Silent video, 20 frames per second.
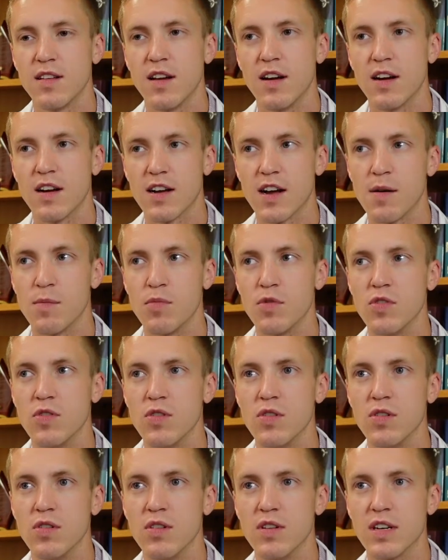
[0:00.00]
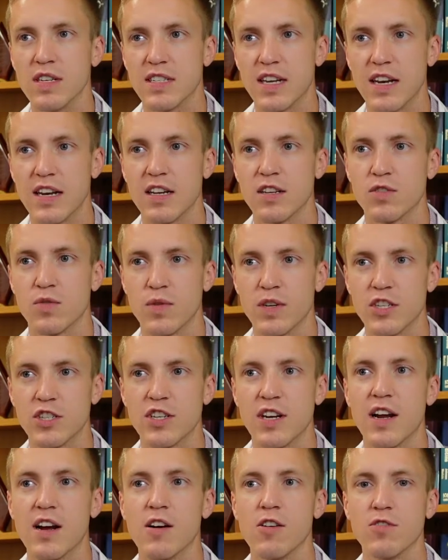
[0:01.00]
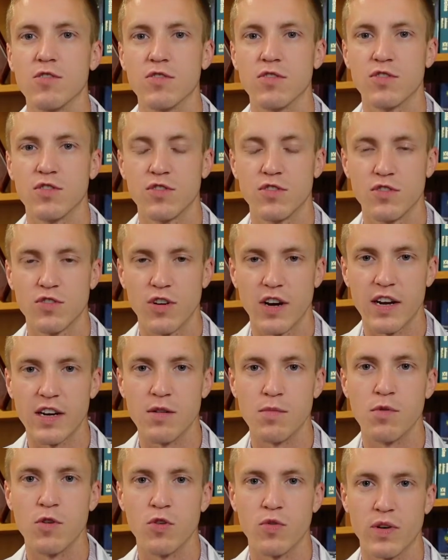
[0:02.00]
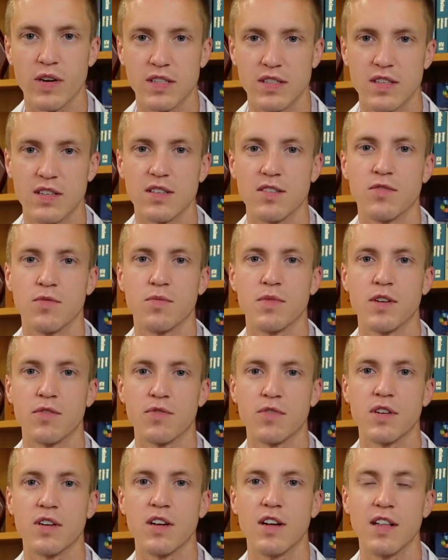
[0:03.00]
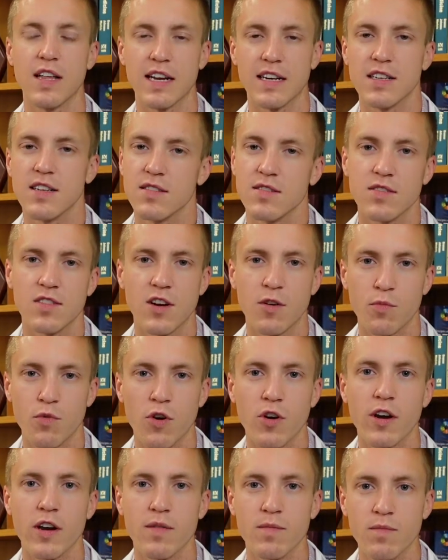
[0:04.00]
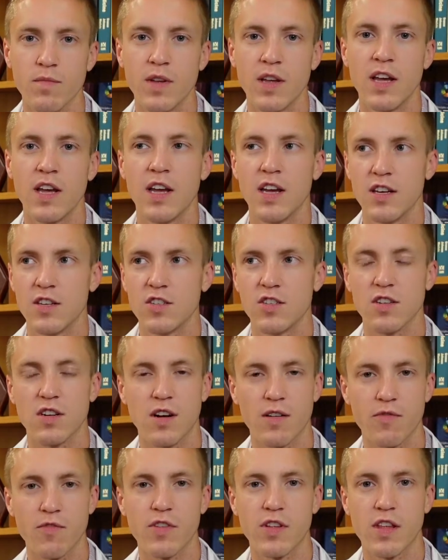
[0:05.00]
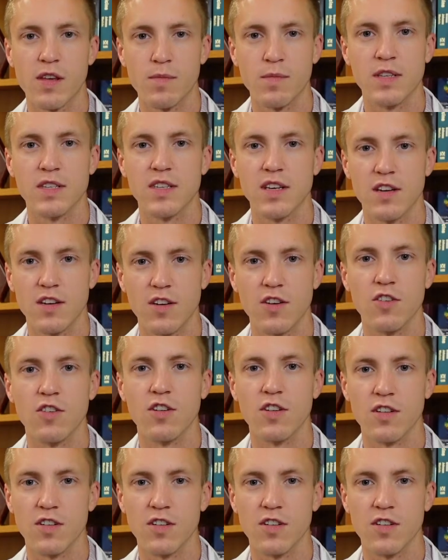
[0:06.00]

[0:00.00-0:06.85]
a couple attendings reached out trying to pull residents from different electives, our program stood up for them and said, no,